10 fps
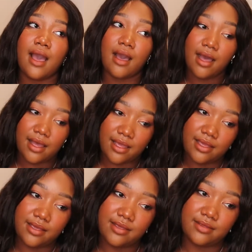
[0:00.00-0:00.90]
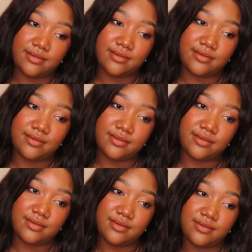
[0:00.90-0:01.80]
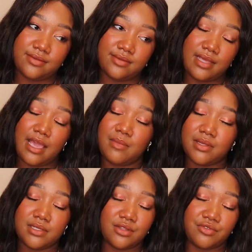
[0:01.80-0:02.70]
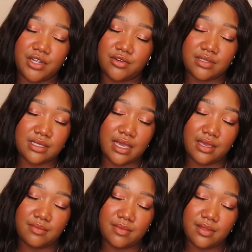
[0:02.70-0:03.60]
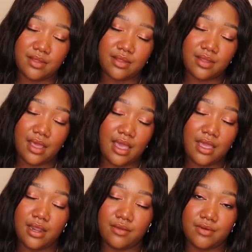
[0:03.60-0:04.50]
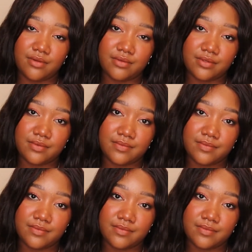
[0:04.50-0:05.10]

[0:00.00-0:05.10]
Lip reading: I came into the fragrance game hating rose